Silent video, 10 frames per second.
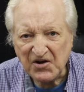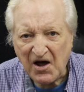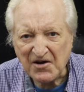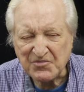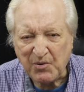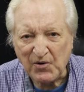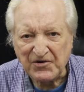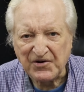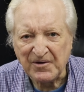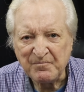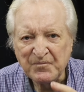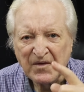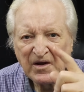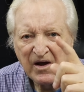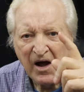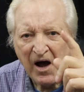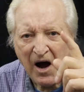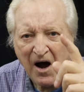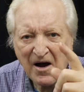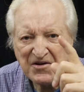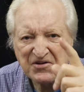a last point here, I